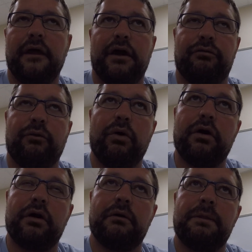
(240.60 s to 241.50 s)
if
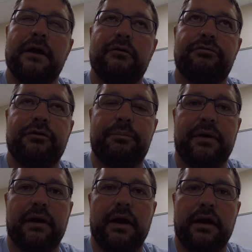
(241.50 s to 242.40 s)
we're
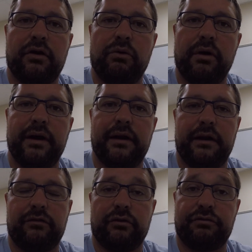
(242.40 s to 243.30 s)
flipping a coin and
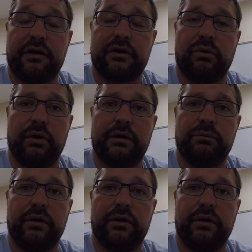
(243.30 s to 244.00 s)
it's a fair coin,